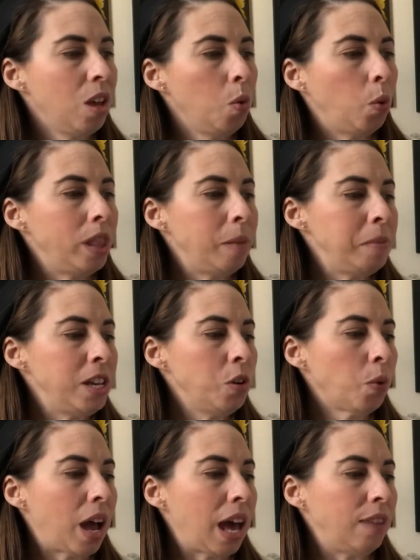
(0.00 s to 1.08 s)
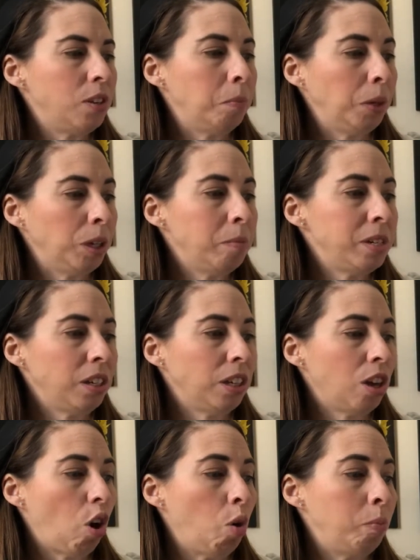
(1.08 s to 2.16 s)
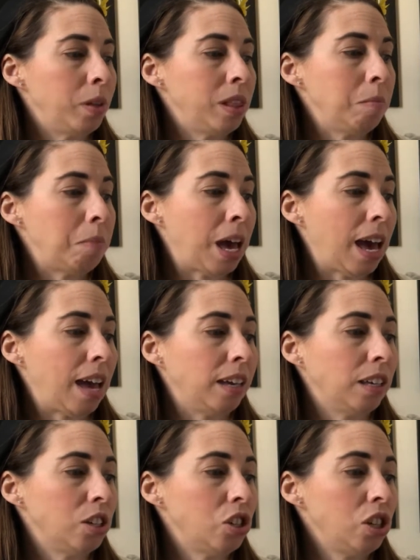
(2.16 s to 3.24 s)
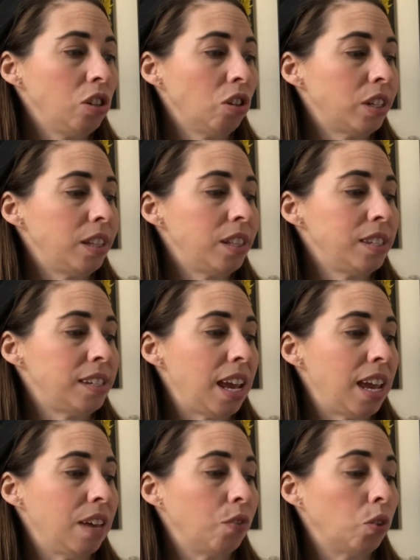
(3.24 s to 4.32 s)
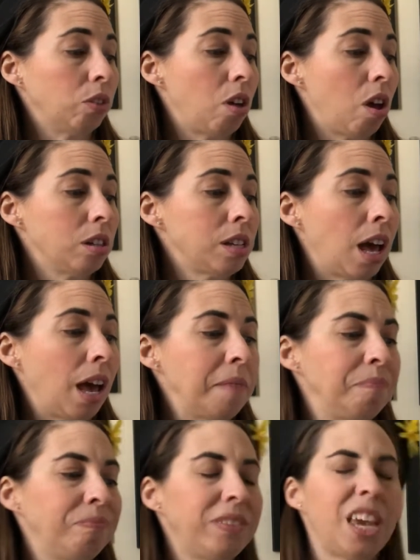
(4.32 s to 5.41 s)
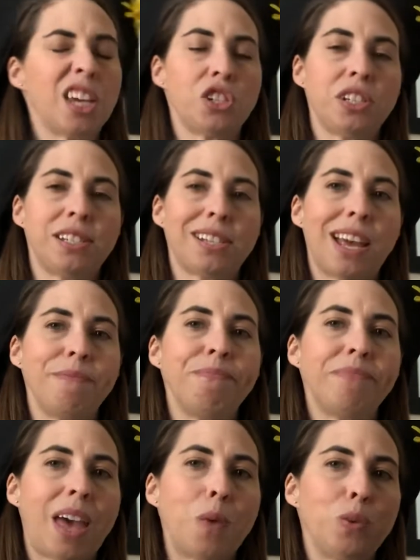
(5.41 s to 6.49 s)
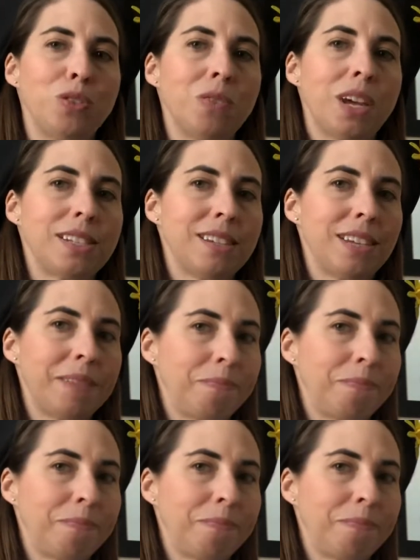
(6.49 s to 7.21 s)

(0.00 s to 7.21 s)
When the meat arrived, Amelia Bedelia opened the bag. She looked at the steak for a long time. Yes, she said, that will do nicely.